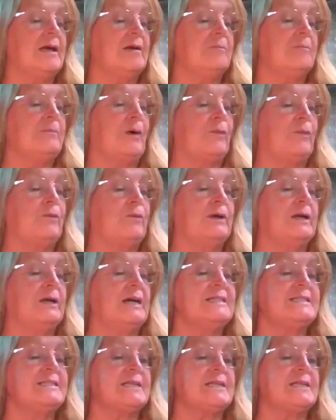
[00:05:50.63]
But when I
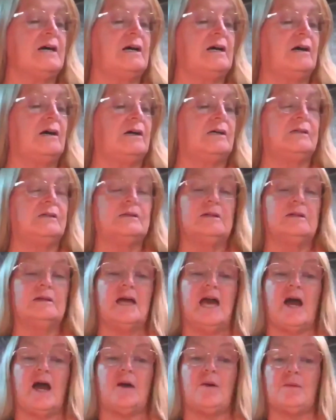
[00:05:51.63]
saw
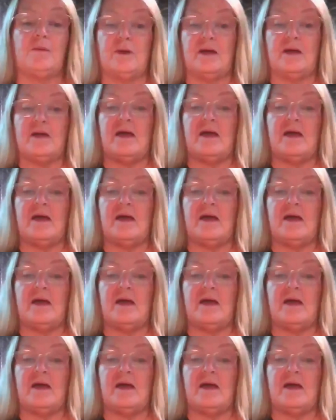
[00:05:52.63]
how